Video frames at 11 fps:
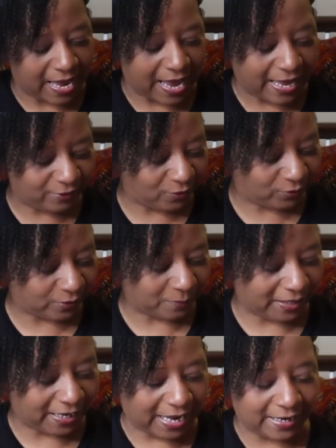I know
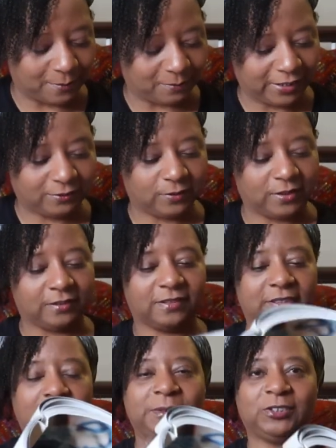somebody I can bless with this.
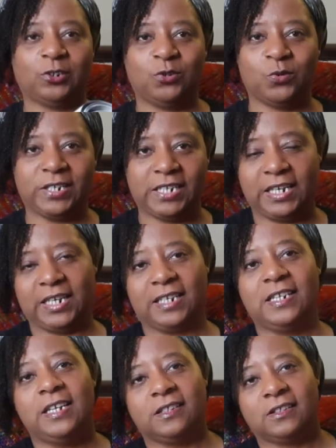Let me show you again
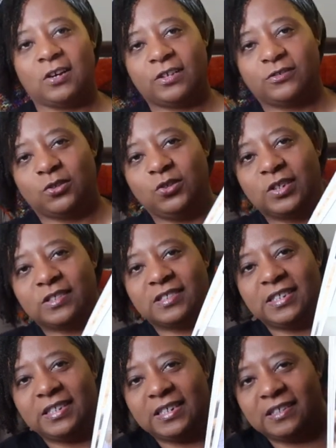so uh, you can
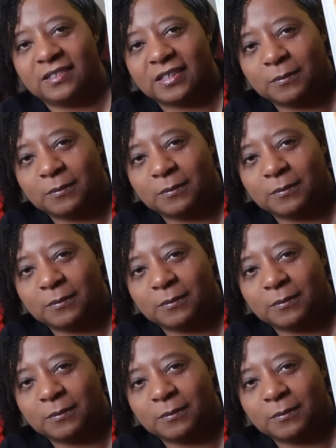see these.